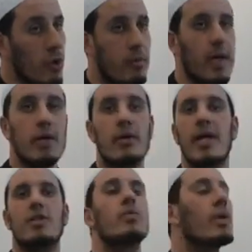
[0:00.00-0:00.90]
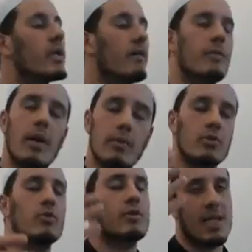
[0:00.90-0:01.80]
ummah, your nation will never be able
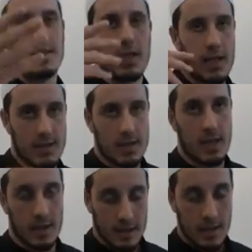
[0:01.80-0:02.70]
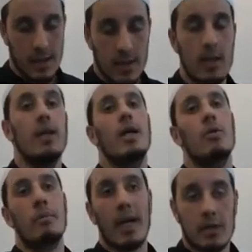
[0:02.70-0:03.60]
to do 10 salahs a day. He
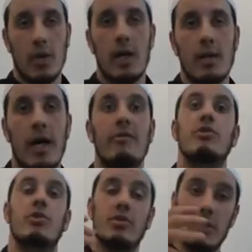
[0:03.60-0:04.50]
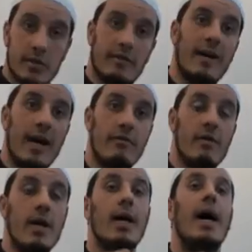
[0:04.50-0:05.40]
went back to Allah, reduced it to 5.
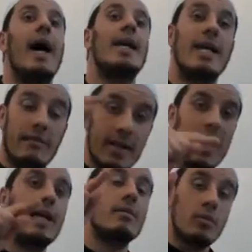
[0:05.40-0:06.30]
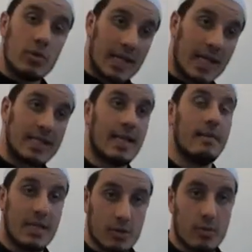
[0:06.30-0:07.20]
And even then, Musa
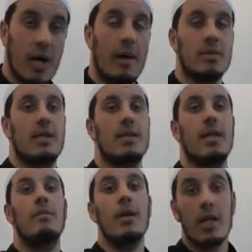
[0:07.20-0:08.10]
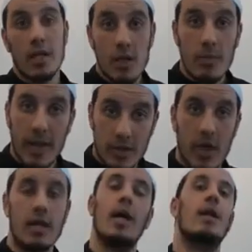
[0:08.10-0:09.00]
said to Muhammad, Go back to
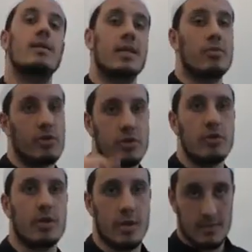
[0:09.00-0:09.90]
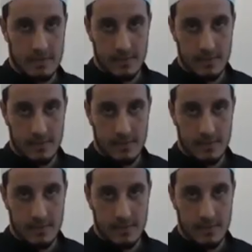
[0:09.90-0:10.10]
Allah and ask him to reduce it.